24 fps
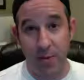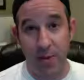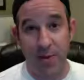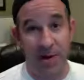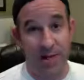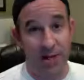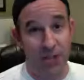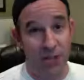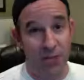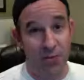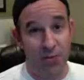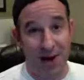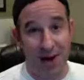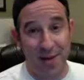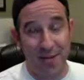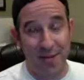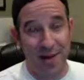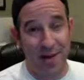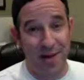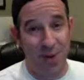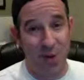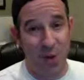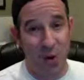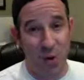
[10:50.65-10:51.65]
because you might
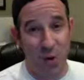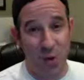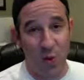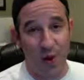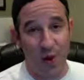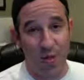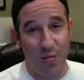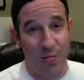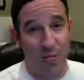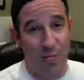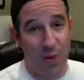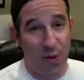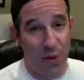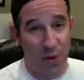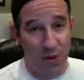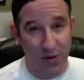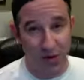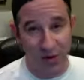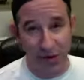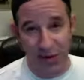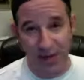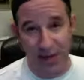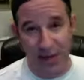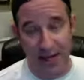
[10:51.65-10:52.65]
be the only
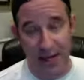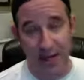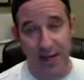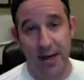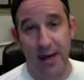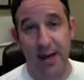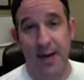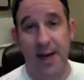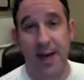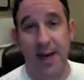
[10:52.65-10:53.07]
person